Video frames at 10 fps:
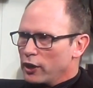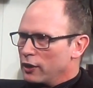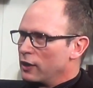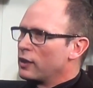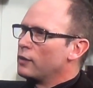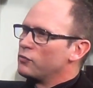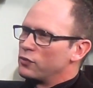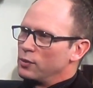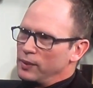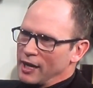where did it
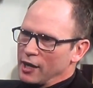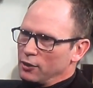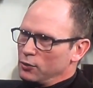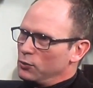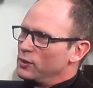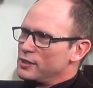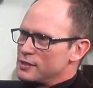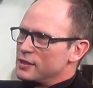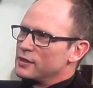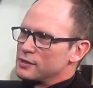come from and how did all
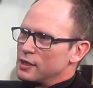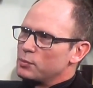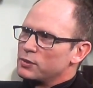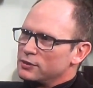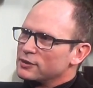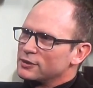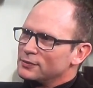these things happen?